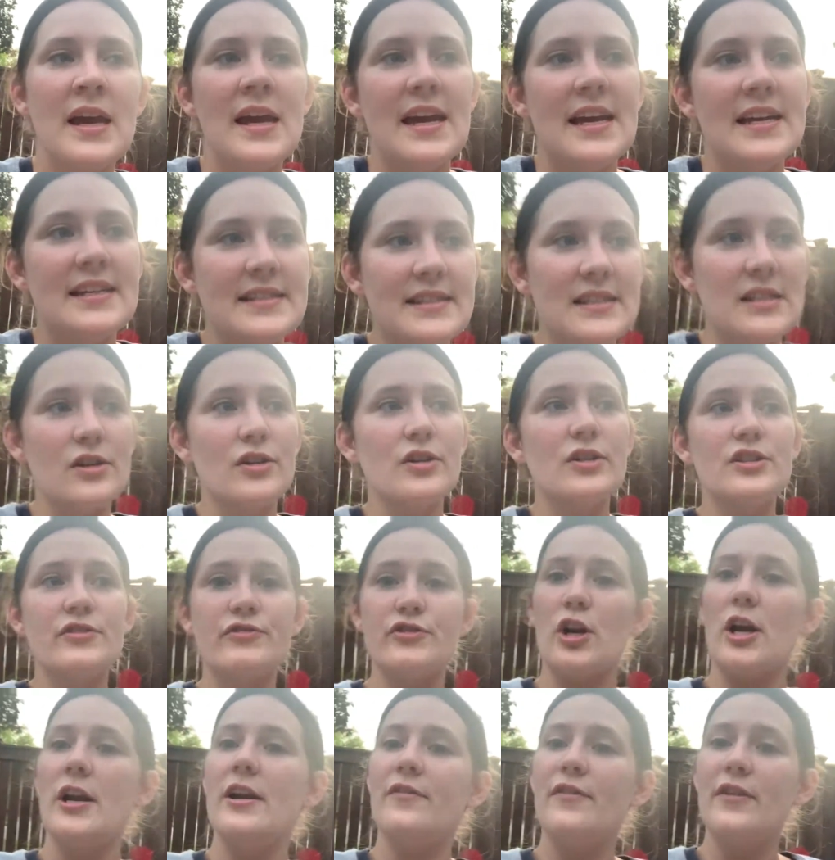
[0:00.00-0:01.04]
He's still
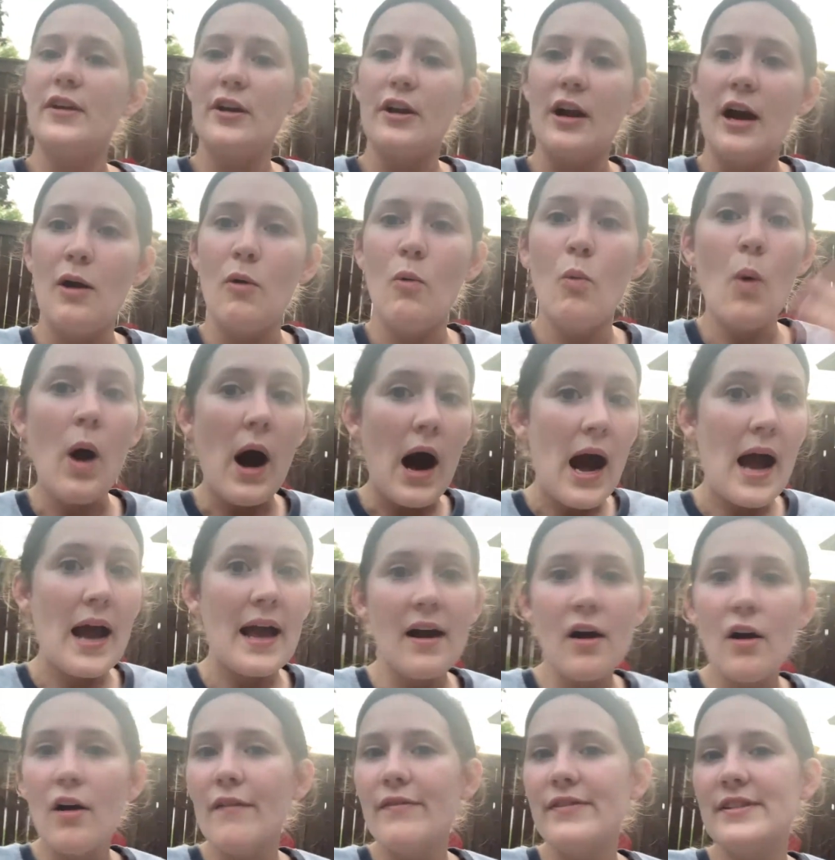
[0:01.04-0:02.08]
trying to figure out why
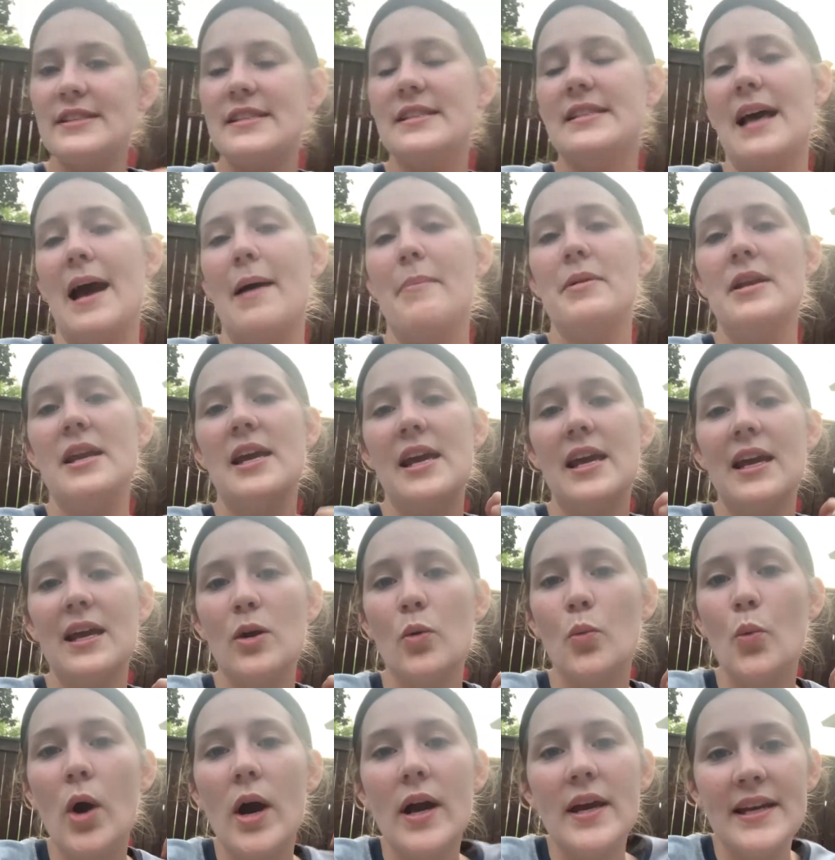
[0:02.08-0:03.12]
all of this is happening
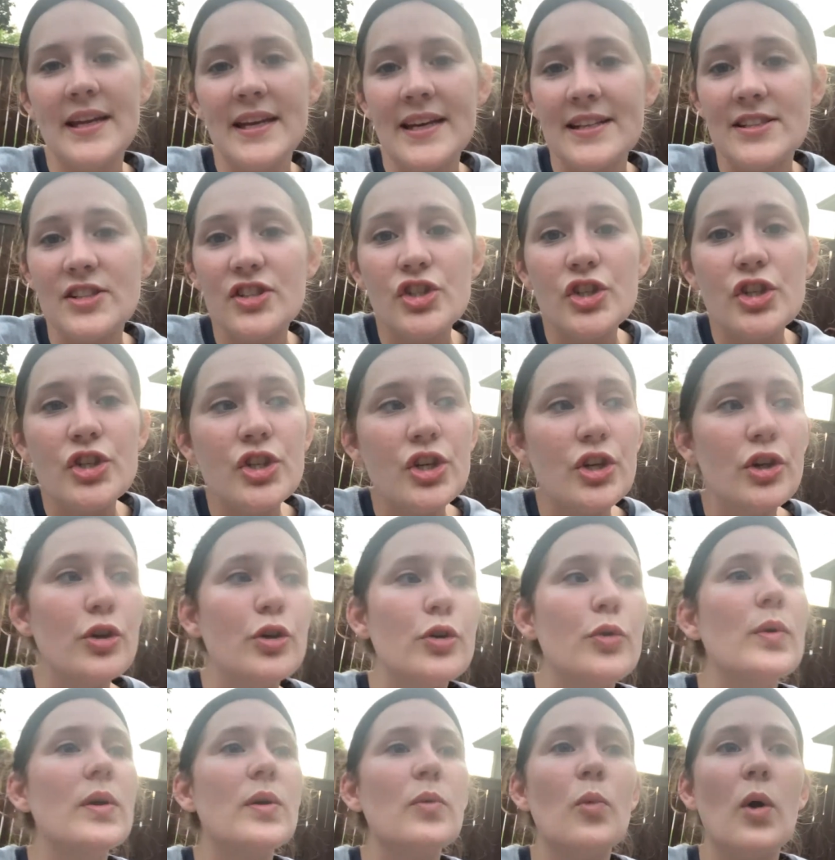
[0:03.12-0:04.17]
and what he needs to
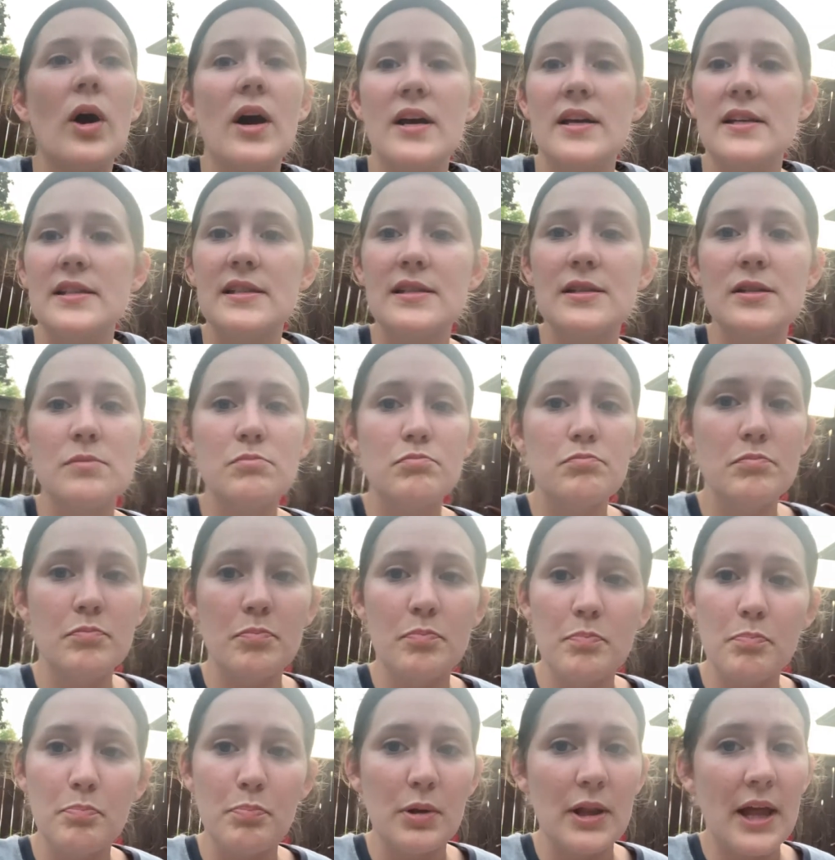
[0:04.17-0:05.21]
do and what his
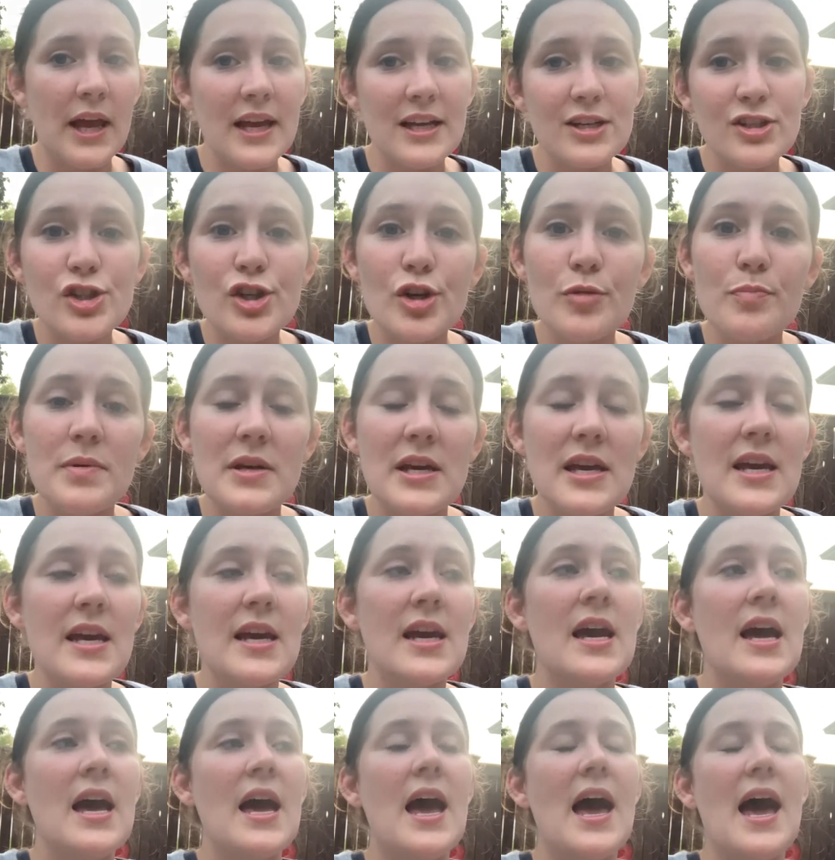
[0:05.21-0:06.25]
plan should be.
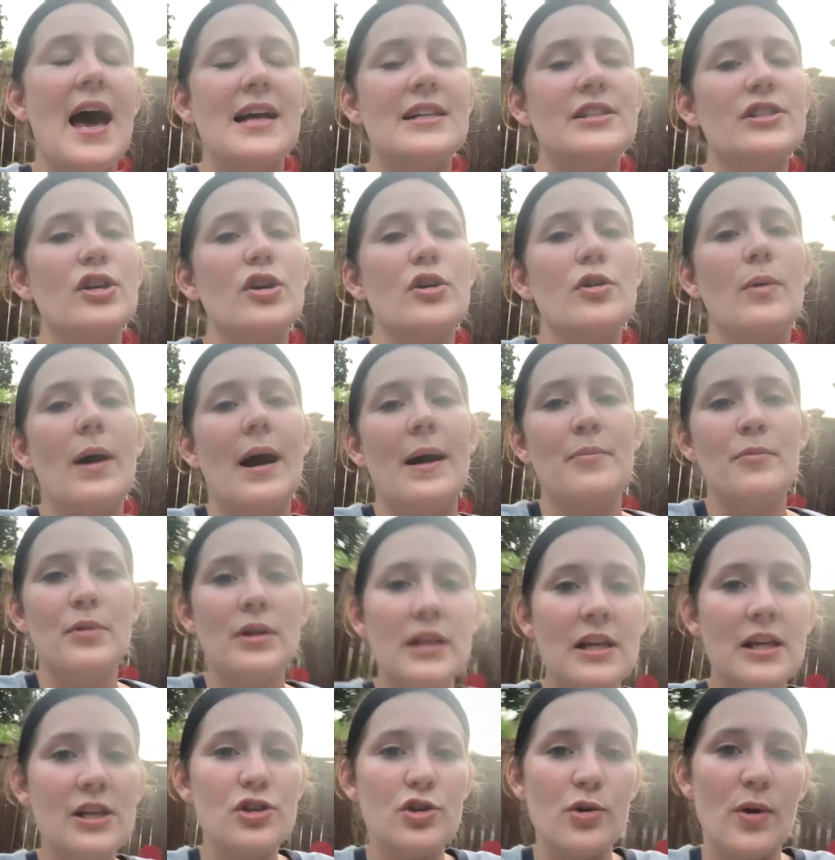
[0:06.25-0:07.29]
And so I'm
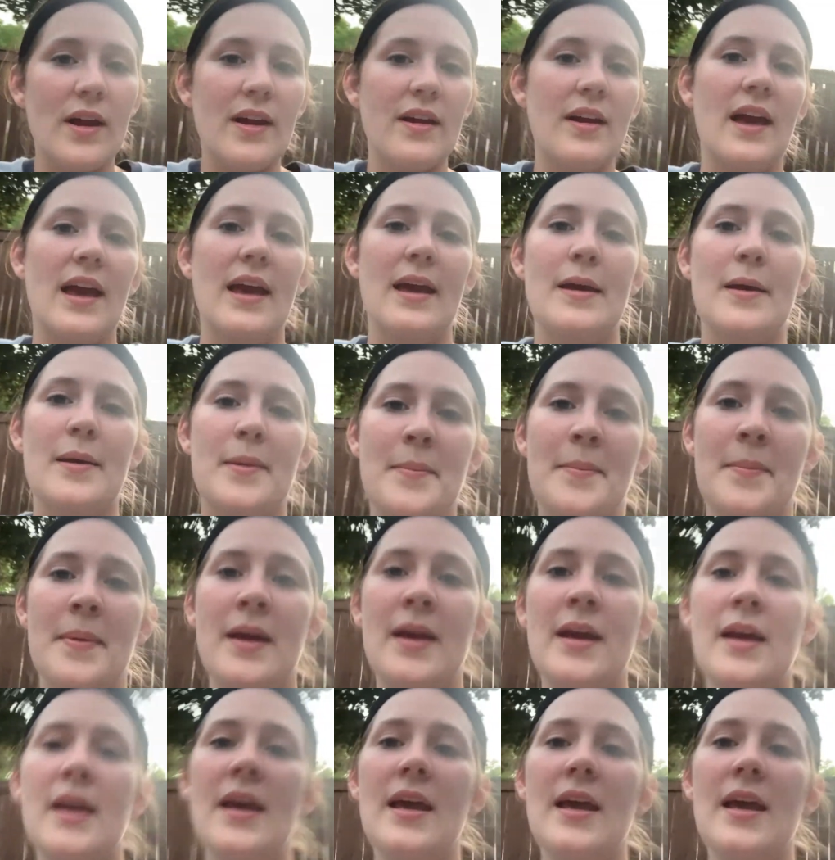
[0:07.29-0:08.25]
really enjoying him